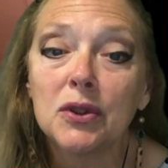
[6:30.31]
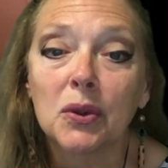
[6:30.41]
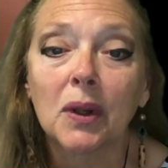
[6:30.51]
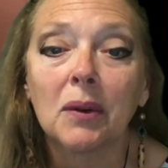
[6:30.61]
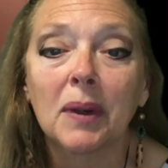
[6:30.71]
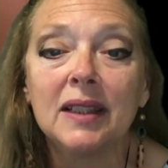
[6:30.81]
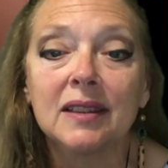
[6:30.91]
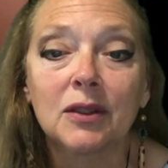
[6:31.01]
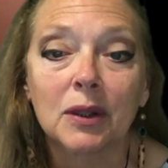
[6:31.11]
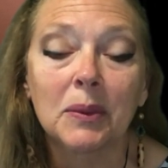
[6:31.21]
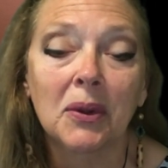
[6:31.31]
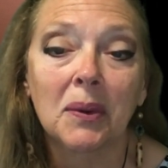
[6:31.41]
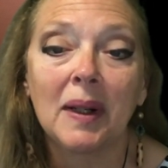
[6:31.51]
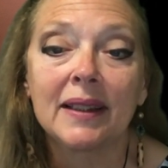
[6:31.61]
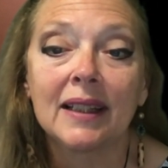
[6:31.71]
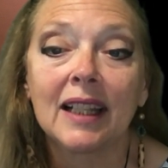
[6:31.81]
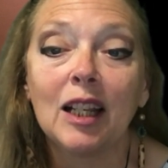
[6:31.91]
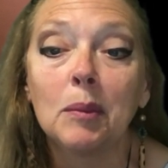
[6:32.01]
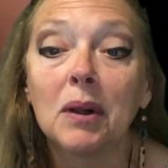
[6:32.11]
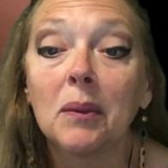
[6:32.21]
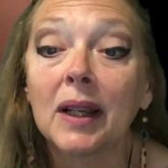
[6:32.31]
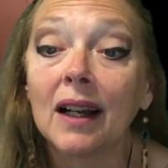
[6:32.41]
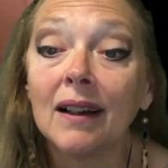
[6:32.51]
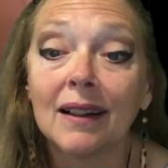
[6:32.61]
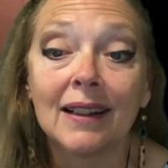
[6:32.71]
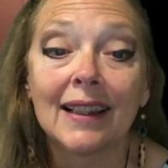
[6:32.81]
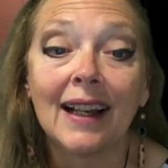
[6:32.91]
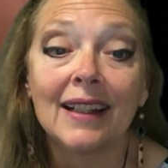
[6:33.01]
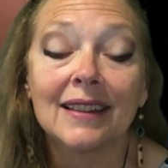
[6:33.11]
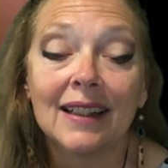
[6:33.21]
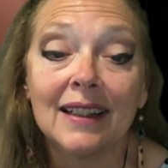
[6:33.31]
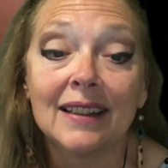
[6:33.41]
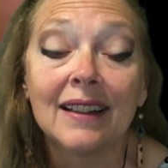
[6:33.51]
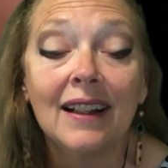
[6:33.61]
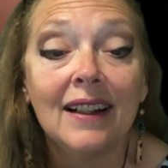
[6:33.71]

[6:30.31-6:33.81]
short rainstorms throughout the day, but we got a lot done.